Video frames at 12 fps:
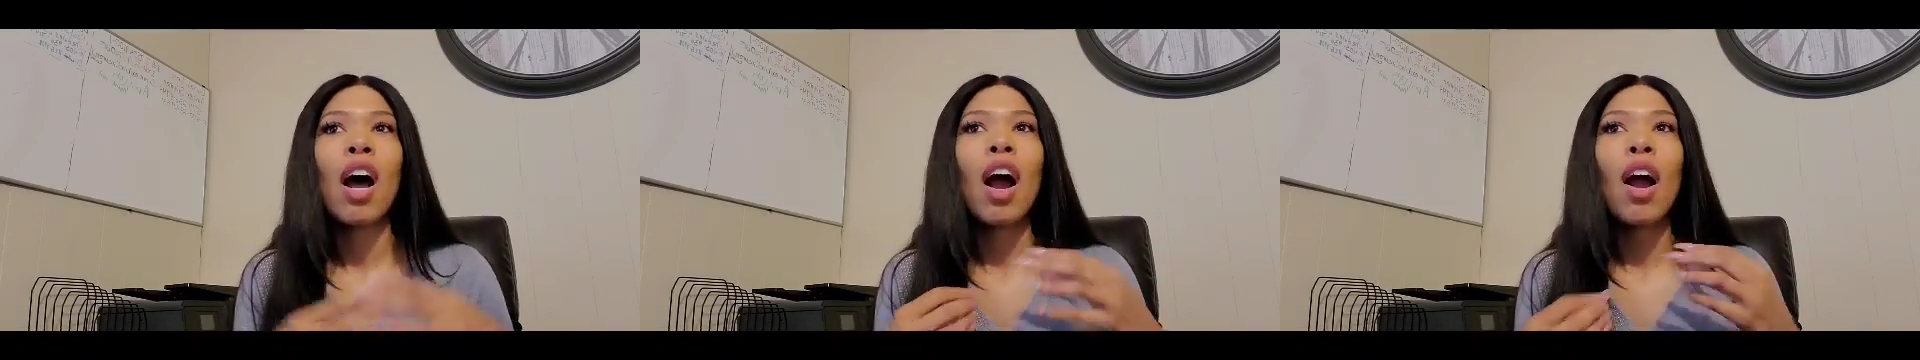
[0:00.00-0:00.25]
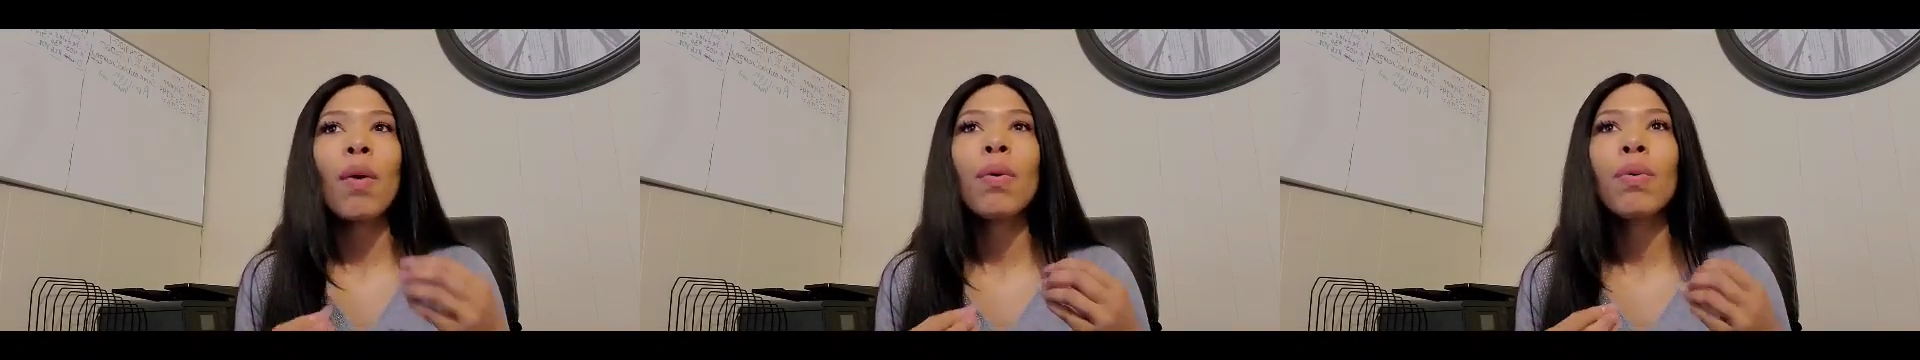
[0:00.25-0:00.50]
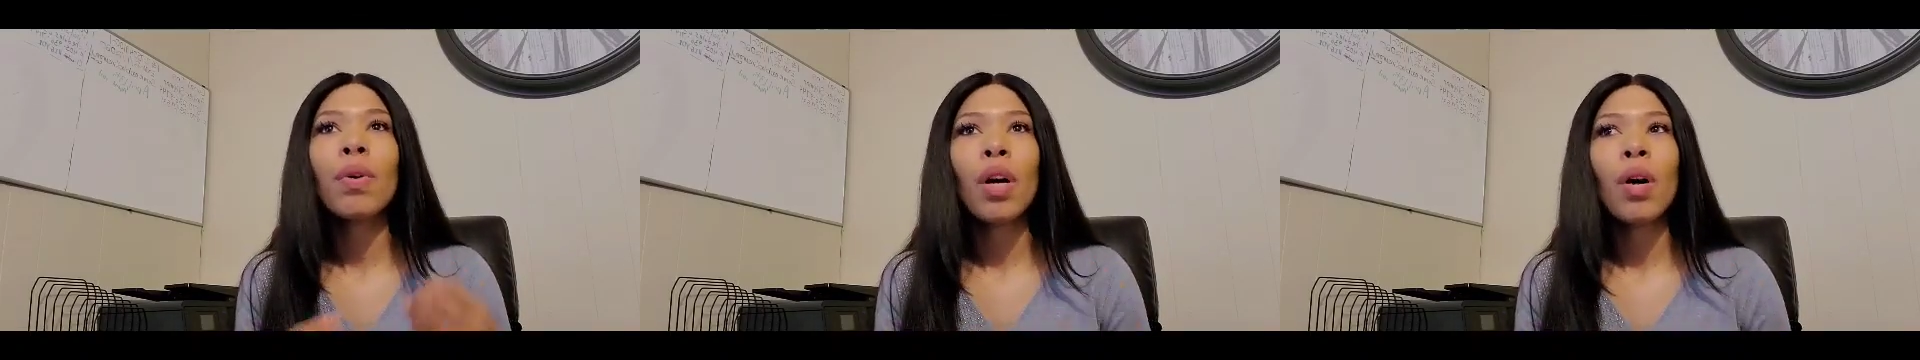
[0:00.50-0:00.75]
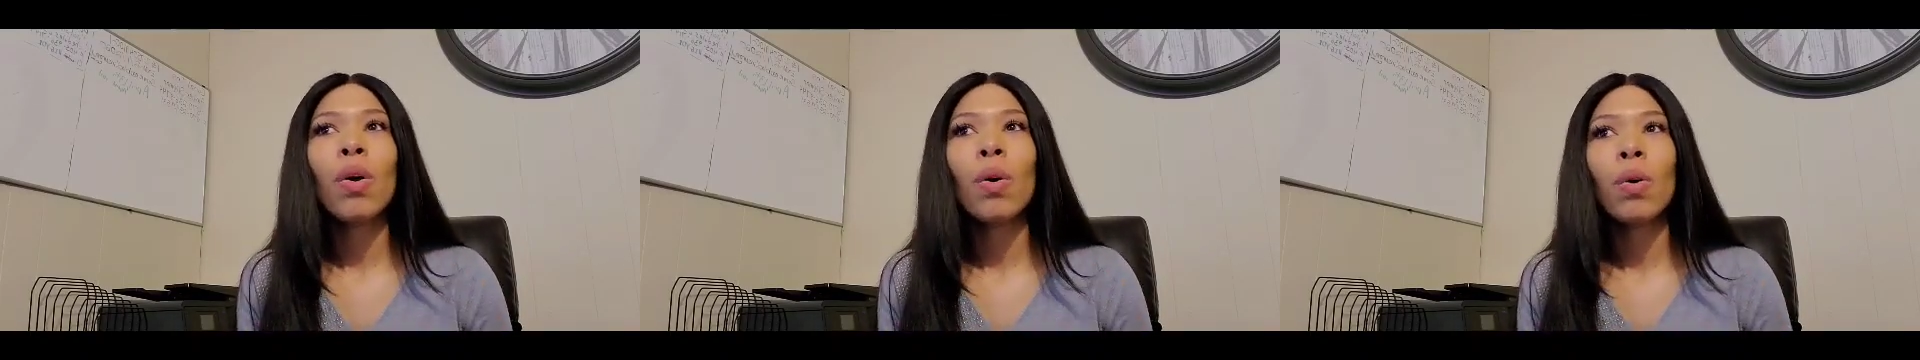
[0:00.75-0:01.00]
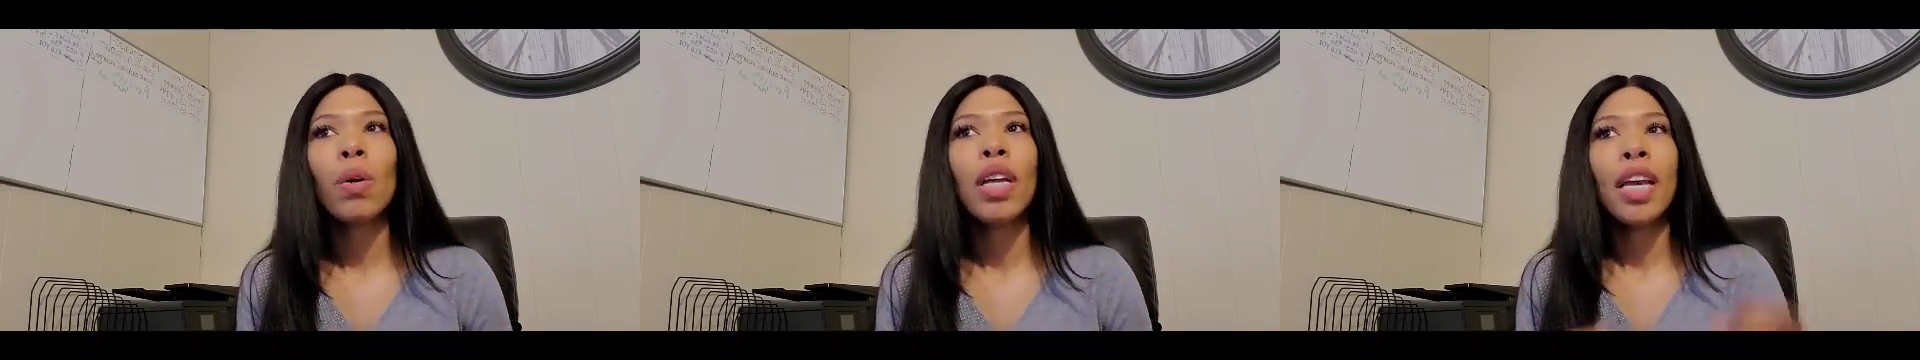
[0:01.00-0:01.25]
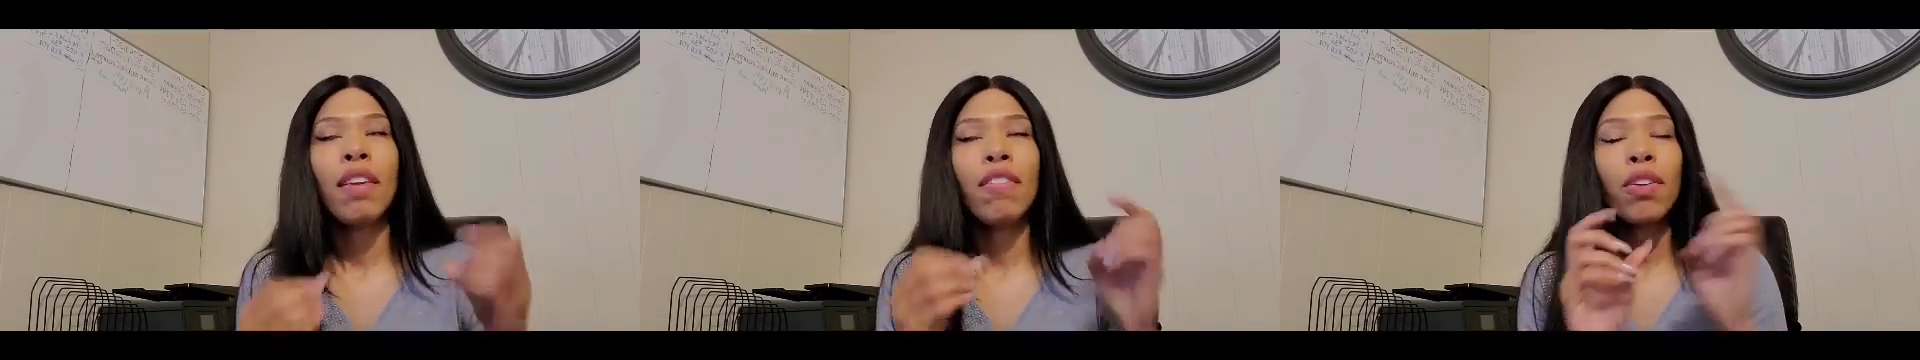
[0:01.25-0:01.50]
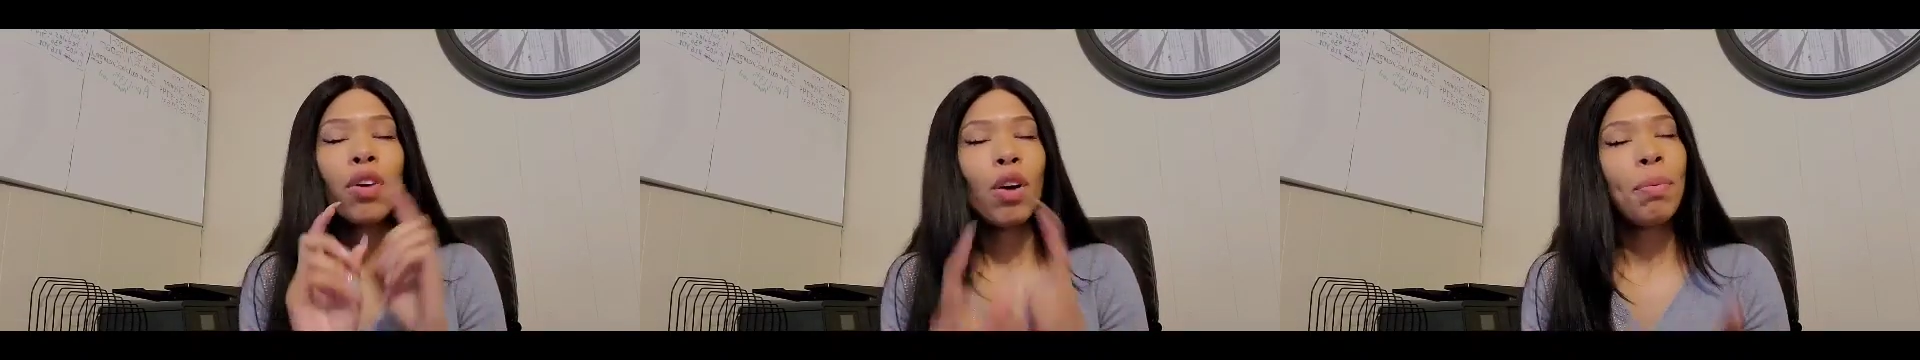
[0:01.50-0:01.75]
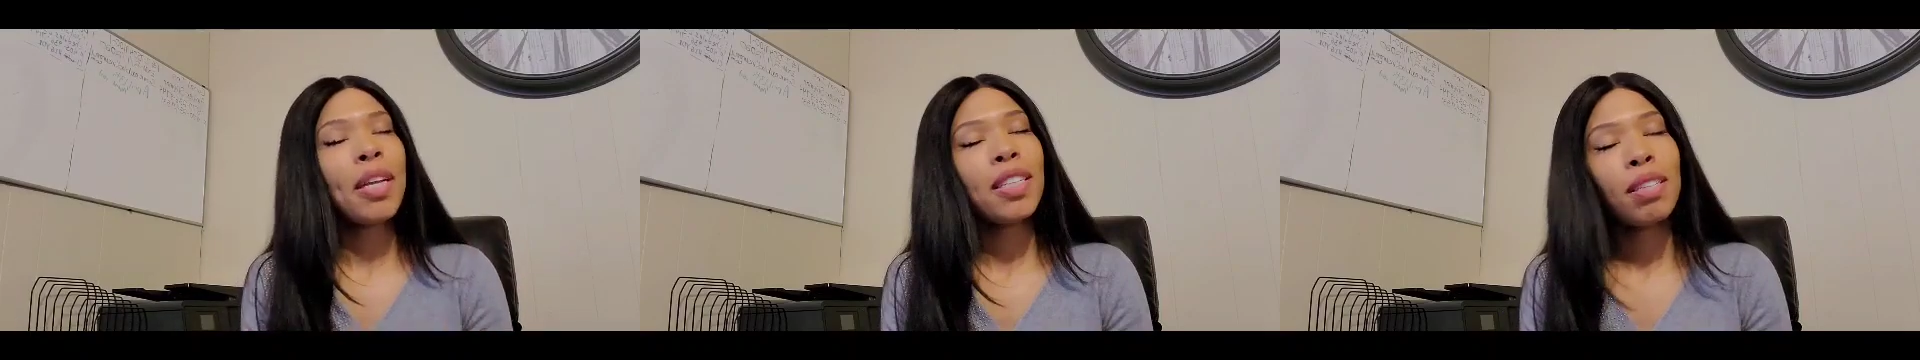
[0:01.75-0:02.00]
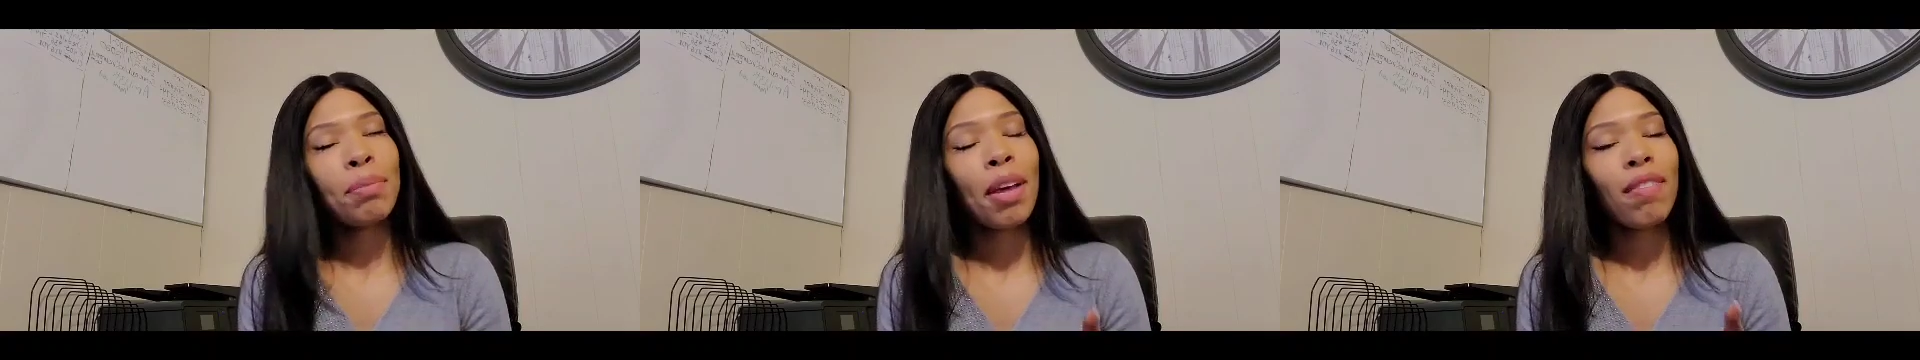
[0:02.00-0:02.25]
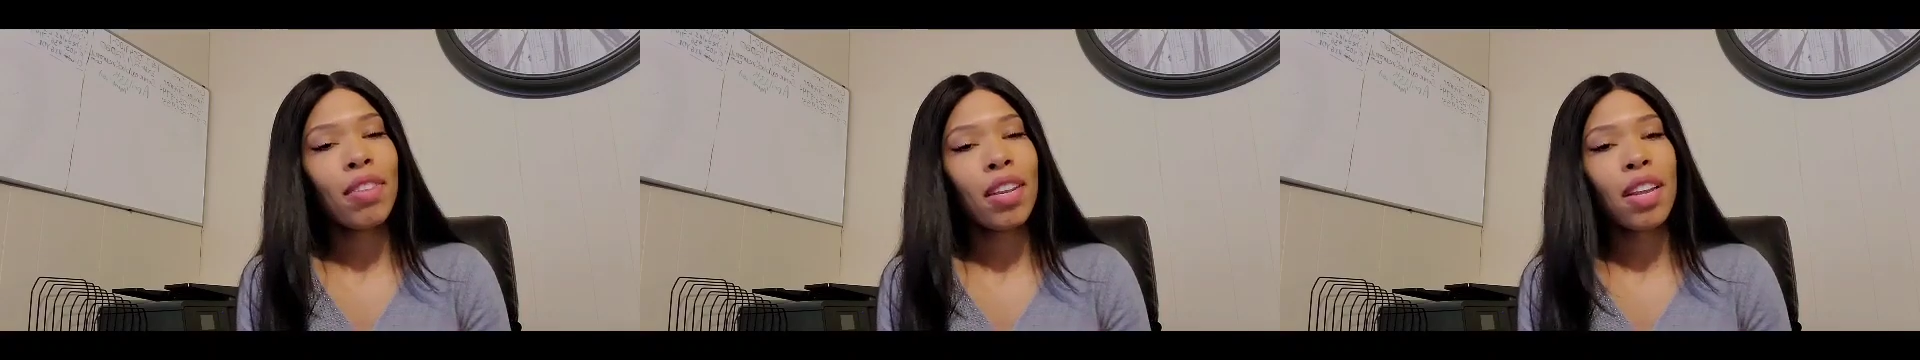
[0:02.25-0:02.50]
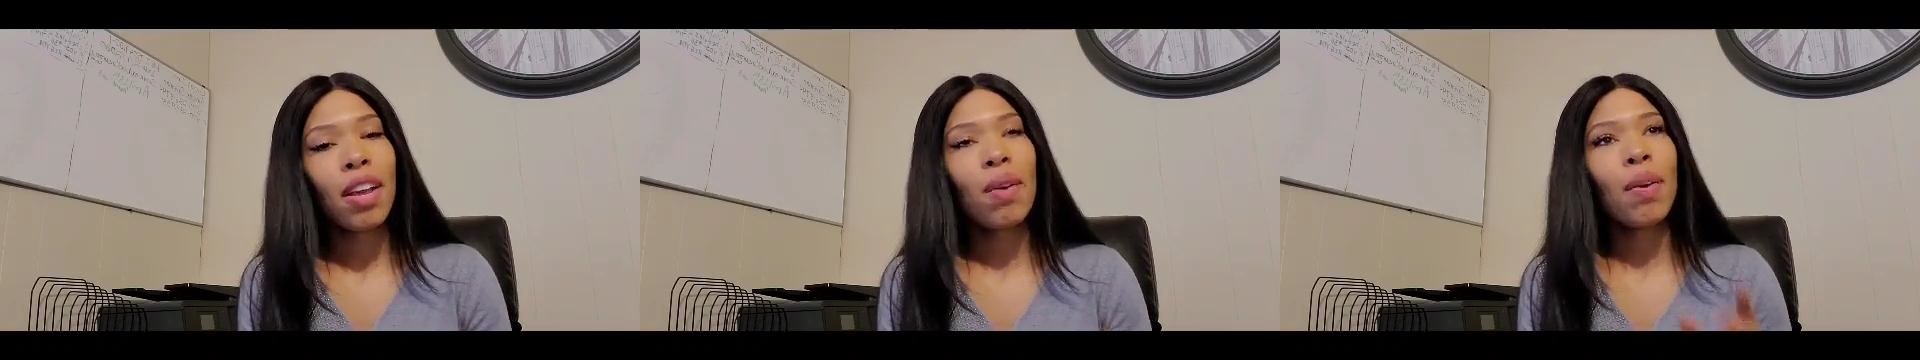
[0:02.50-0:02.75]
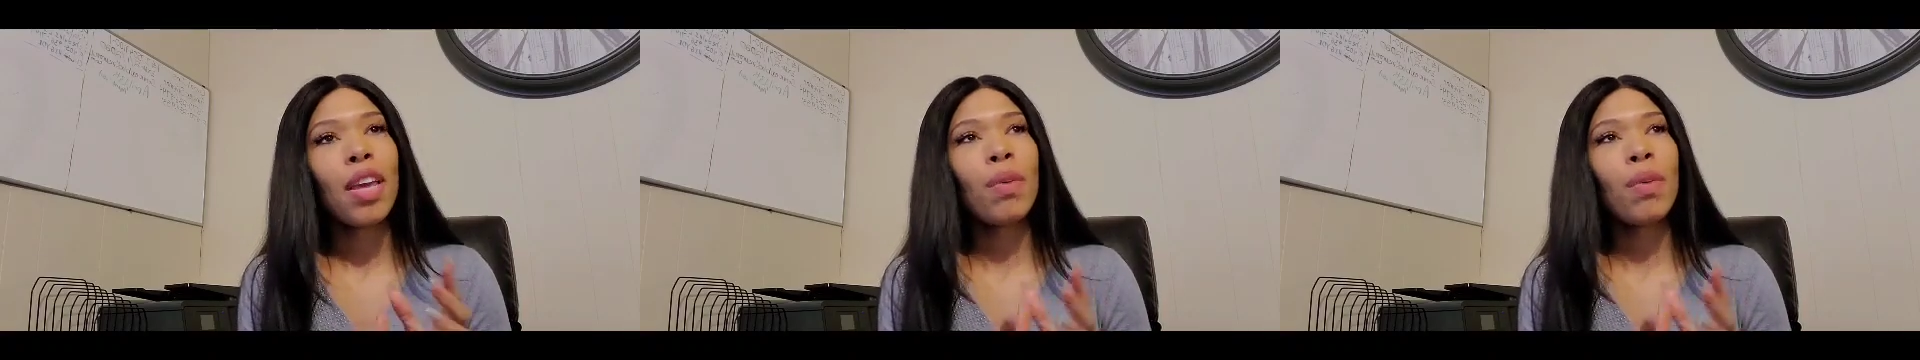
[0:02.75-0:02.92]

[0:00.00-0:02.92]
Our goal, if you go back to my video,